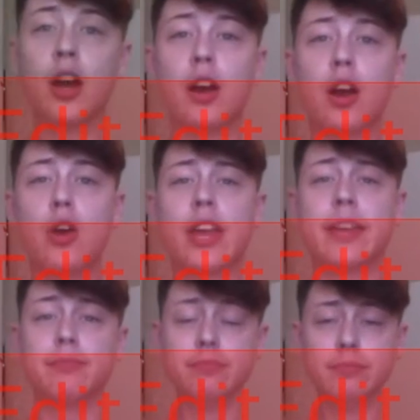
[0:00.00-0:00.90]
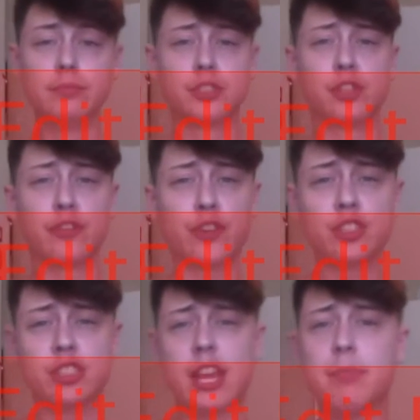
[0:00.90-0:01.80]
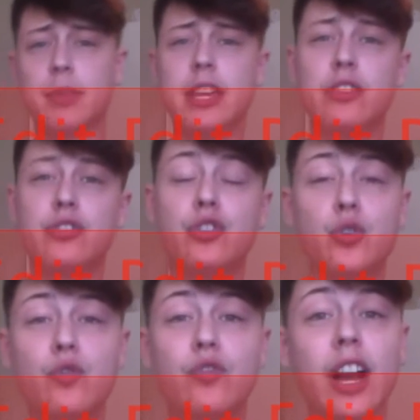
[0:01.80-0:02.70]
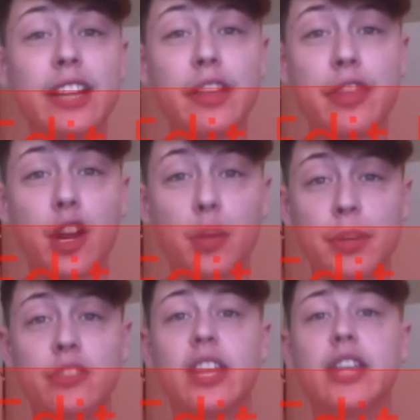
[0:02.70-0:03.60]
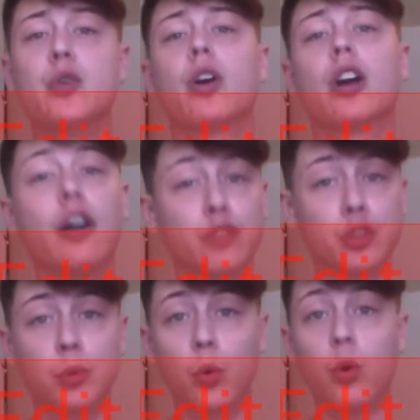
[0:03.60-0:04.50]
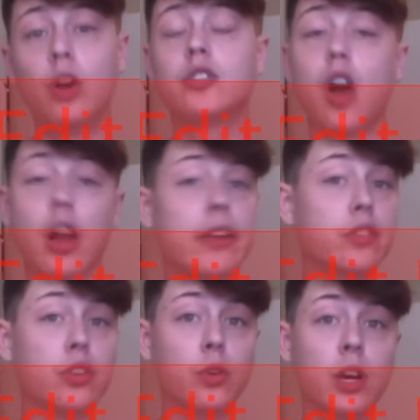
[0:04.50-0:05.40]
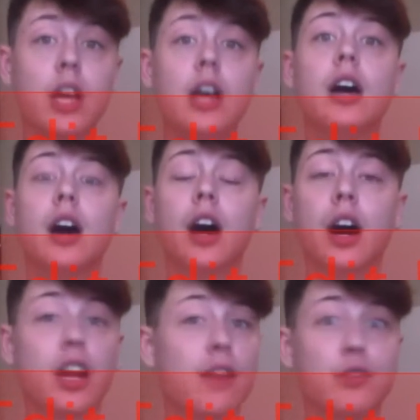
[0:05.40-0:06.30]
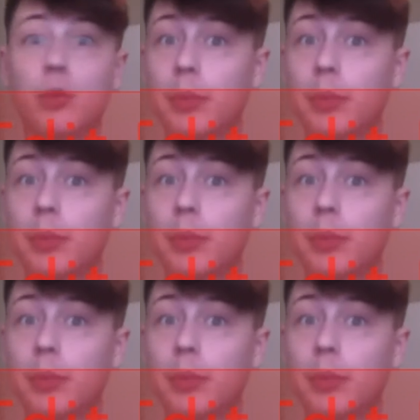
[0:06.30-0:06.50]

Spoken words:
Okay, so the first step is to find a therapist that you are comfortable talking to, comfortable